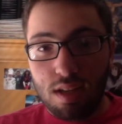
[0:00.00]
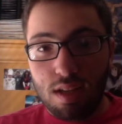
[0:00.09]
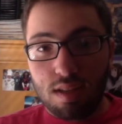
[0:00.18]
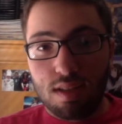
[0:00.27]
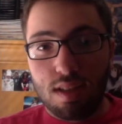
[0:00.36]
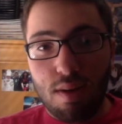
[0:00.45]

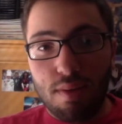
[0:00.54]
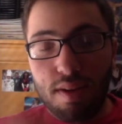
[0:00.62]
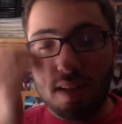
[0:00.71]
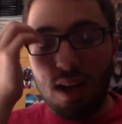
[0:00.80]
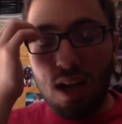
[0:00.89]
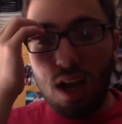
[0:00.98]
So that
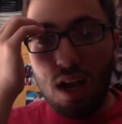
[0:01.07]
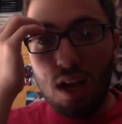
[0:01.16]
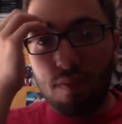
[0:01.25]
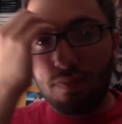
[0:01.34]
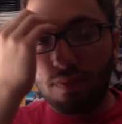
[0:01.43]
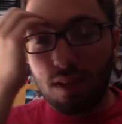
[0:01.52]
was,
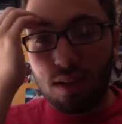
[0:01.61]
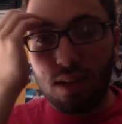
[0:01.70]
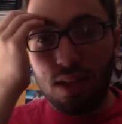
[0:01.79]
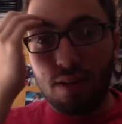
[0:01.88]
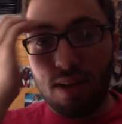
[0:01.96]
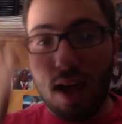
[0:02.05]
a
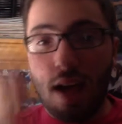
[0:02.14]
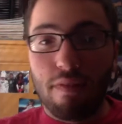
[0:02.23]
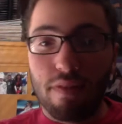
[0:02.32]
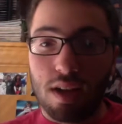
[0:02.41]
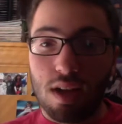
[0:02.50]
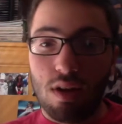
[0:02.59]
year and a half
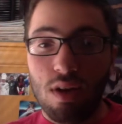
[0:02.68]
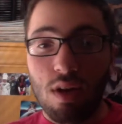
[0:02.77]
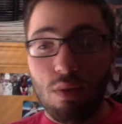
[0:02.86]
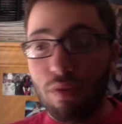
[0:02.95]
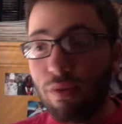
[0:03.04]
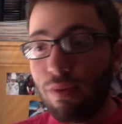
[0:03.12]
ago.
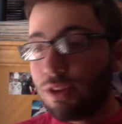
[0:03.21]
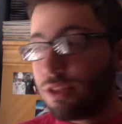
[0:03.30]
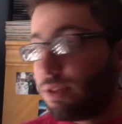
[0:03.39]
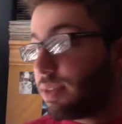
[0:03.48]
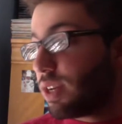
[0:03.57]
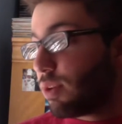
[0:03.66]
Wolf of Wall
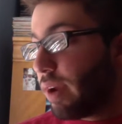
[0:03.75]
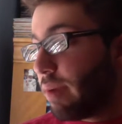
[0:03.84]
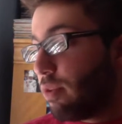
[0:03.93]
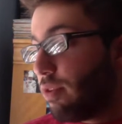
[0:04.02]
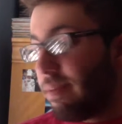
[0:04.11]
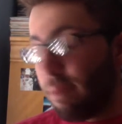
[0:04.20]
Street was a great
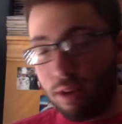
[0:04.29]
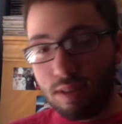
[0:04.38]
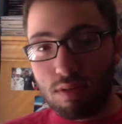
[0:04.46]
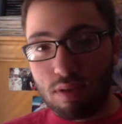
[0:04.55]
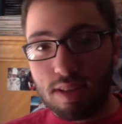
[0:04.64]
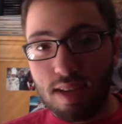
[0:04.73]
movie. Martin
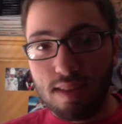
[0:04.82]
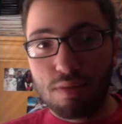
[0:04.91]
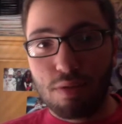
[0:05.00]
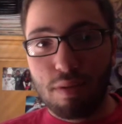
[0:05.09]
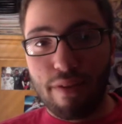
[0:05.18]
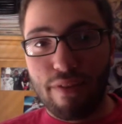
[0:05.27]
Scorsese is
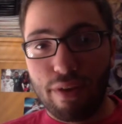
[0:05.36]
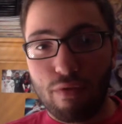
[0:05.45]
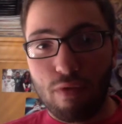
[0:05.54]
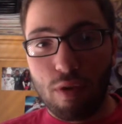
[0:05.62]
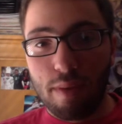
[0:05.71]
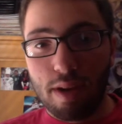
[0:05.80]
one of my favorite
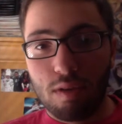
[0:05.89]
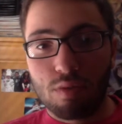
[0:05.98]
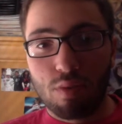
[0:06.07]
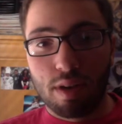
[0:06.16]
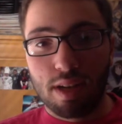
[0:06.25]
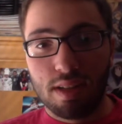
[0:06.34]
filmmakers
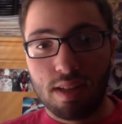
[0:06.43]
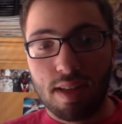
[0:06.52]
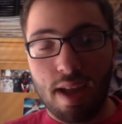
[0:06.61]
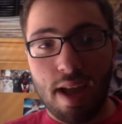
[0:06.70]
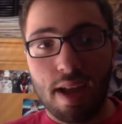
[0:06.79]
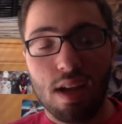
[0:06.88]
working
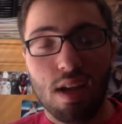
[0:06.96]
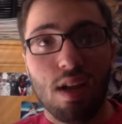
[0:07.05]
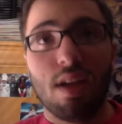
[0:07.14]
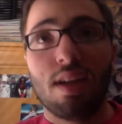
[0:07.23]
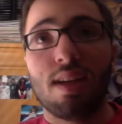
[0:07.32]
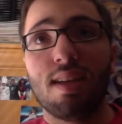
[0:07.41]
today.
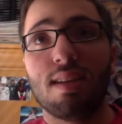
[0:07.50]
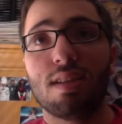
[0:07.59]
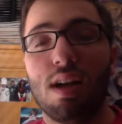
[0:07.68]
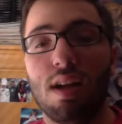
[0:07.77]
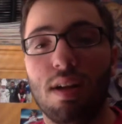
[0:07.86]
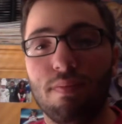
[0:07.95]
He's,
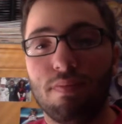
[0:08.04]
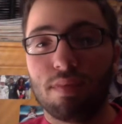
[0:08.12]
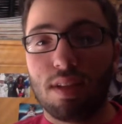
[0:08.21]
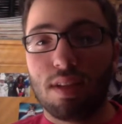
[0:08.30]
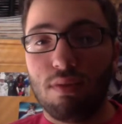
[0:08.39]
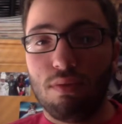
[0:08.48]
Leonardo
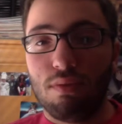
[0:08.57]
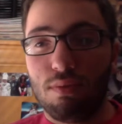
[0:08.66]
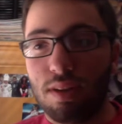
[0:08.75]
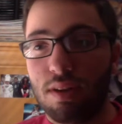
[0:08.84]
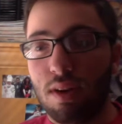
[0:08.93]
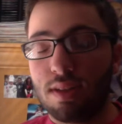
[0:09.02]

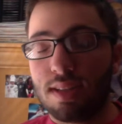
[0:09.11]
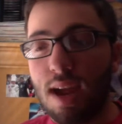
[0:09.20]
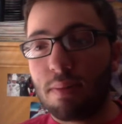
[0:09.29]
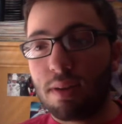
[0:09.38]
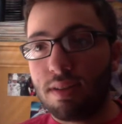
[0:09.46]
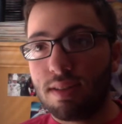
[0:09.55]

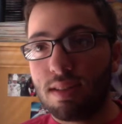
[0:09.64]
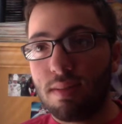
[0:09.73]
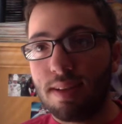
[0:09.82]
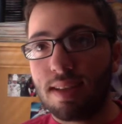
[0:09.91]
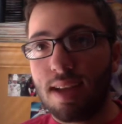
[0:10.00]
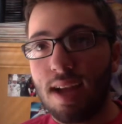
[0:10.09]
DiCaprio is an
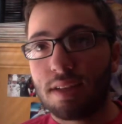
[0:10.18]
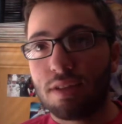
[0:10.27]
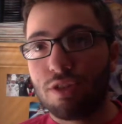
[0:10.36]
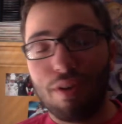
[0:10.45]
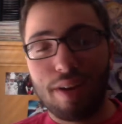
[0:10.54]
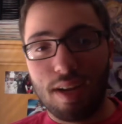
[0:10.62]
amazing actor.
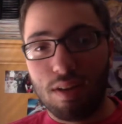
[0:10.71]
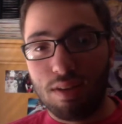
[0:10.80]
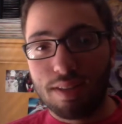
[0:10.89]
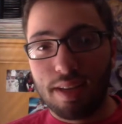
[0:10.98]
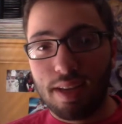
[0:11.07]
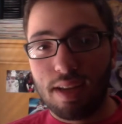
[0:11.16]
Jonah Hill's
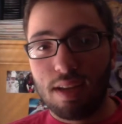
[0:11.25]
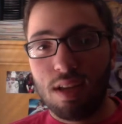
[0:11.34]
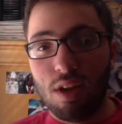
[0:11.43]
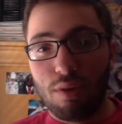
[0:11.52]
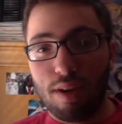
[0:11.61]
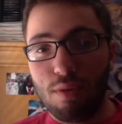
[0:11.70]
in it.
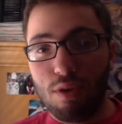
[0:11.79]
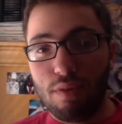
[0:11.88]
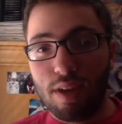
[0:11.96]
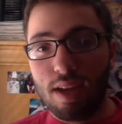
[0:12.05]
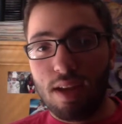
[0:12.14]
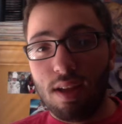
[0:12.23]
Great
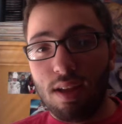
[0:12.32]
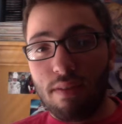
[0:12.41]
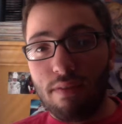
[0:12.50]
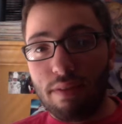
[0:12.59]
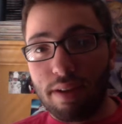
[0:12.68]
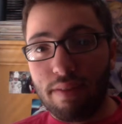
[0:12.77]
movie.
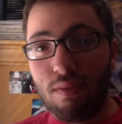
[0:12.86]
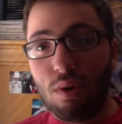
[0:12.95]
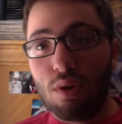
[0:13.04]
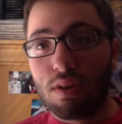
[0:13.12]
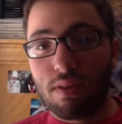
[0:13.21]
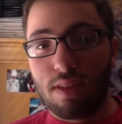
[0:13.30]
Very
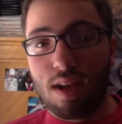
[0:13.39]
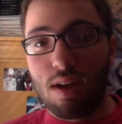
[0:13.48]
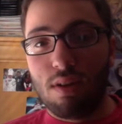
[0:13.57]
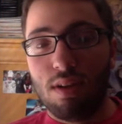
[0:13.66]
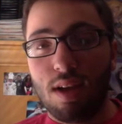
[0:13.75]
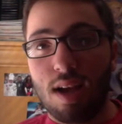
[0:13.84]
vulgar, though.
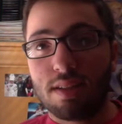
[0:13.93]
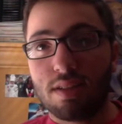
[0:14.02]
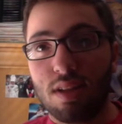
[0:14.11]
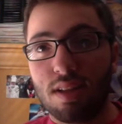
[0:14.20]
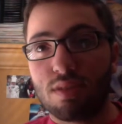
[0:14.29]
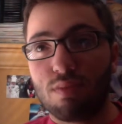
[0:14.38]
I
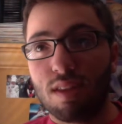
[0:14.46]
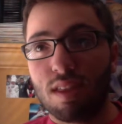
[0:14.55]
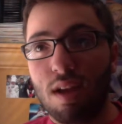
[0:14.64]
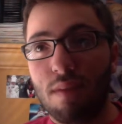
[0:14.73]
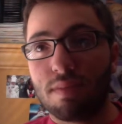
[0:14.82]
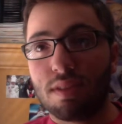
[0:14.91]
saw this with
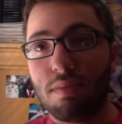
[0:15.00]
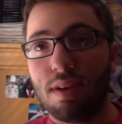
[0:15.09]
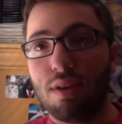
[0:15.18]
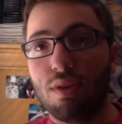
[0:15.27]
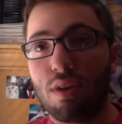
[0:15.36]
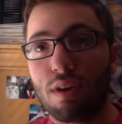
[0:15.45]
some of my
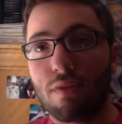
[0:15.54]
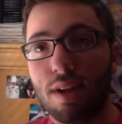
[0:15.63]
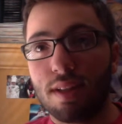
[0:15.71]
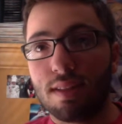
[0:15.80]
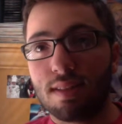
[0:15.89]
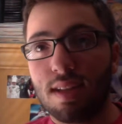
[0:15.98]
New York
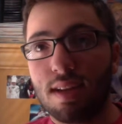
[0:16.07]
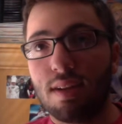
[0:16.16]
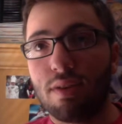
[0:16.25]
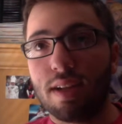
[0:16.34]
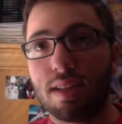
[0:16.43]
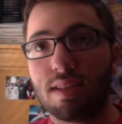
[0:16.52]
friends that I
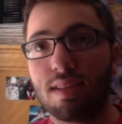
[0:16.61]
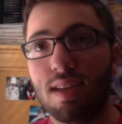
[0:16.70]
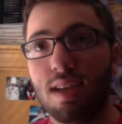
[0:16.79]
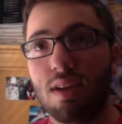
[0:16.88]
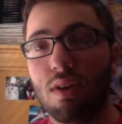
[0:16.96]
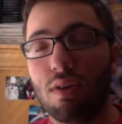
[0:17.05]
don't get to
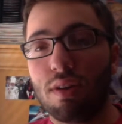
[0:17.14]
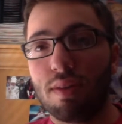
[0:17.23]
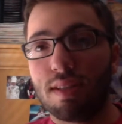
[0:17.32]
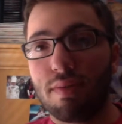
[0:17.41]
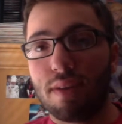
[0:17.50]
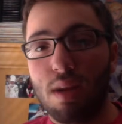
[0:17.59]
see only
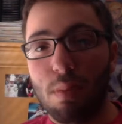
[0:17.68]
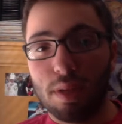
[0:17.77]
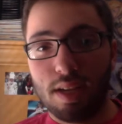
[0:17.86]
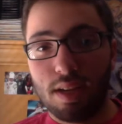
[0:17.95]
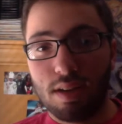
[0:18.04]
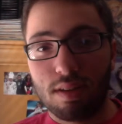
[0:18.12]
once every couple of
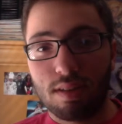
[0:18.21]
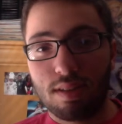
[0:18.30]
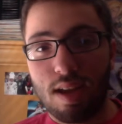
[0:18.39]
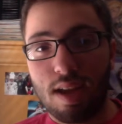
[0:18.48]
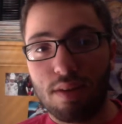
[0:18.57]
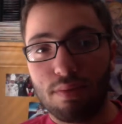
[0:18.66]
years,
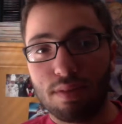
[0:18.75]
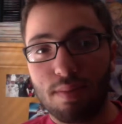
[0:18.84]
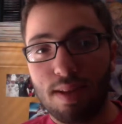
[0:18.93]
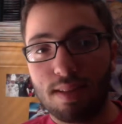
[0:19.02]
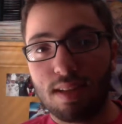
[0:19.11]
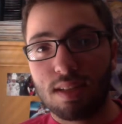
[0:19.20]
and it was an
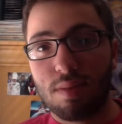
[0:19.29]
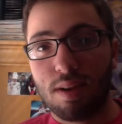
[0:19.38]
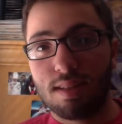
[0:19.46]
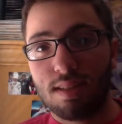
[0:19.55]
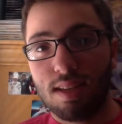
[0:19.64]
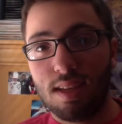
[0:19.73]
amazing
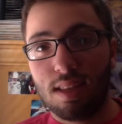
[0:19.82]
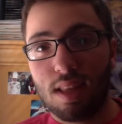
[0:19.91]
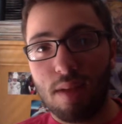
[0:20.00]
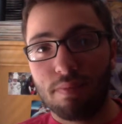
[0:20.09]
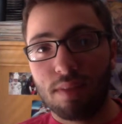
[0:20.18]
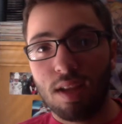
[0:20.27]
experience seeing them.